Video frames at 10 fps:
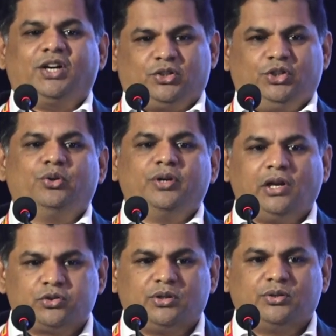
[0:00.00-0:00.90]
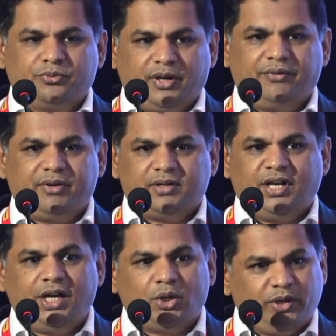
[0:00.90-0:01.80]
everyone
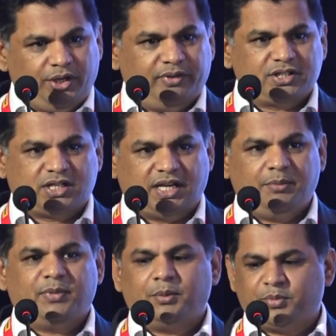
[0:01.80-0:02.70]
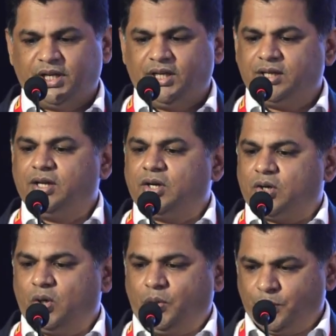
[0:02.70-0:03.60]
need to invest time and money
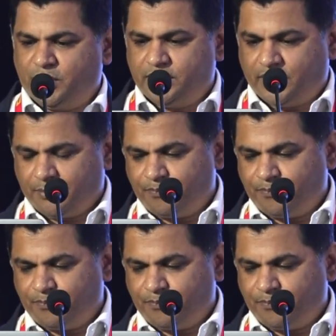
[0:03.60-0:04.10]
all together.